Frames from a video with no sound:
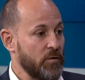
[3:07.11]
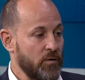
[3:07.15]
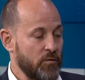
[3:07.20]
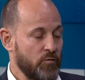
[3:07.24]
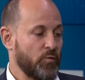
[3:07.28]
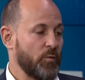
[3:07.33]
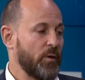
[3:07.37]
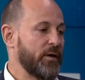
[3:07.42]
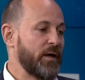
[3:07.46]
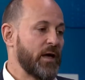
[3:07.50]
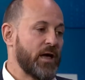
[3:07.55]

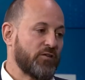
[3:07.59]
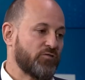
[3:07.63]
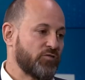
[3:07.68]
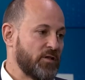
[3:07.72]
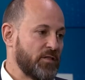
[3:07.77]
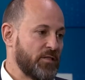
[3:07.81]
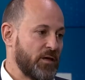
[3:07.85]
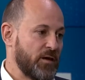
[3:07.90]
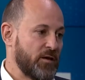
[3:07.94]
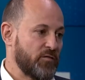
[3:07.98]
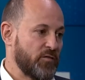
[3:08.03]
So I actually
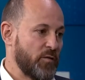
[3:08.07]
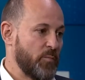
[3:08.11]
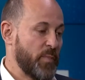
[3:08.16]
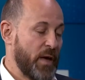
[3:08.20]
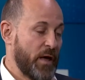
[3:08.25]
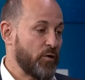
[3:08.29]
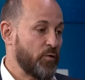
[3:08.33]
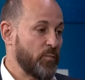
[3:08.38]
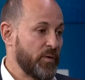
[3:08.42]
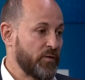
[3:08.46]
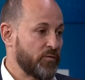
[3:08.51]
think it's a
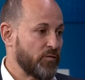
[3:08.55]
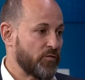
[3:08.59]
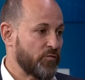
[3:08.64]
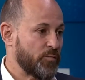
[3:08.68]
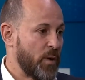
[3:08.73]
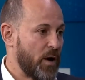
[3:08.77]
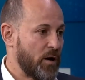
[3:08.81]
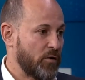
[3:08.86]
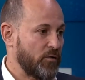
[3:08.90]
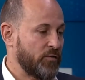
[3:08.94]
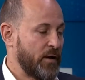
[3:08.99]
better business
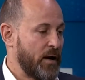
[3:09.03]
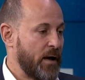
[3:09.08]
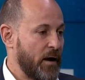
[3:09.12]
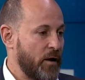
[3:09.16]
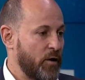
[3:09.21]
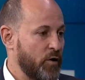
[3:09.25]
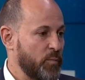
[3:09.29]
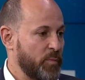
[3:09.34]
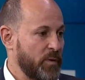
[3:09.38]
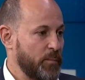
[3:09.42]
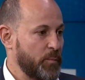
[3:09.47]
model to
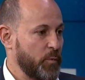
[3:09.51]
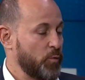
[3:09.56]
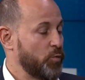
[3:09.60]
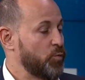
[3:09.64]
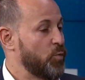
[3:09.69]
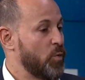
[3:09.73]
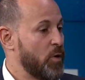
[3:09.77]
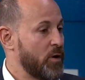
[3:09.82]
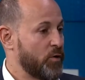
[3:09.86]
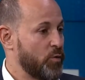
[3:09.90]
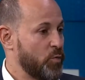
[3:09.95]
hire people who
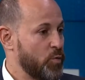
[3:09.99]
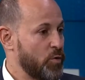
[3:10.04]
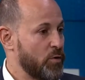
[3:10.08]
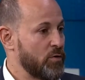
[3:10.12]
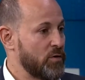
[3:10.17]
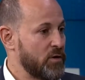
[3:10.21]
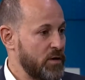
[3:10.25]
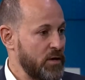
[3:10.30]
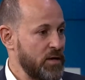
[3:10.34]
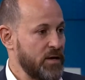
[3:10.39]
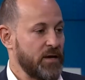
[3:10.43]
want to work
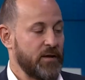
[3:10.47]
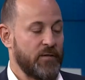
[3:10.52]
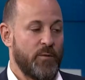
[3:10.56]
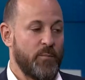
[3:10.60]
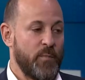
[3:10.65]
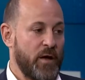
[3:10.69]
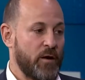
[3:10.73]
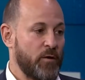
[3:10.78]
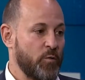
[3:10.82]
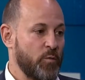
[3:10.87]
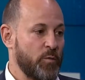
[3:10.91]
in the
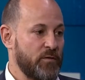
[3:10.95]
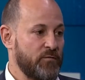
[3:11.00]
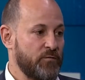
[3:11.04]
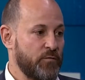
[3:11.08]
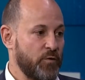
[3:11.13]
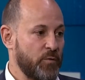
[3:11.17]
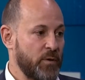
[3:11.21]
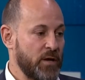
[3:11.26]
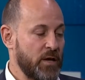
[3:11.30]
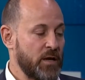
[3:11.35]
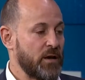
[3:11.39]
manner we've
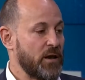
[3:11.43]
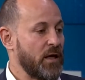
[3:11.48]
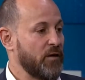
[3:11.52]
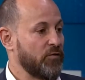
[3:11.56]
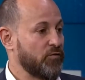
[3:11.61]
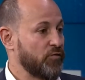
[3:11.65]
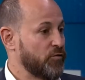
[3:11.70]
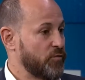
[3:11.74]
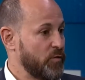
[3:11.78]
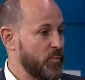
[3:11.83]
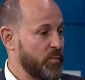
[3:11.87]
doing it, as
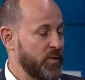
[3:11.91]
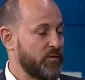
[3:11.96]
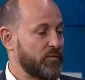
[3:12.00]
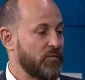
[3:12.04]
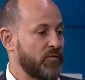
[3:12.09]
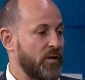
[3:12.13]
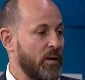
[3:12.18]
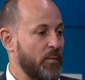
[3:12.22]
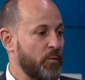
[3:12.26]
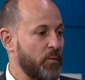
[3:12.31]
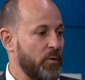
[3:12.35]
just a business
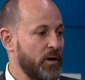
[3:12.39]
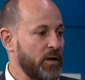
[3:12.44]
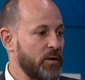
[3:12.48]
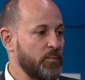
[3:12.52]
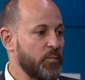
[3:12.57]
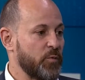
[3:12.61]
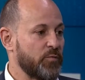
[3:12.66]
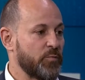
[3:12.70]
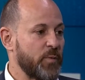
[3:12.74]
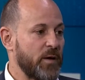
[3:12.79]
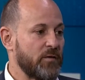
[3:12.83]
operating
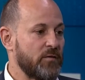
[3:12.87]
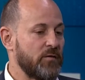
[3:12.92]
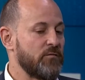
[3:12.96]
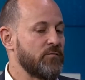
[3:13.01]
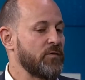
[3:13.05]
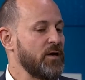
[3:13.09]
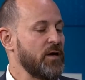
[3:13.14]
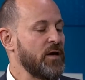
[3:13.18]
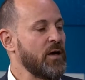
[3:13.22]
perspective.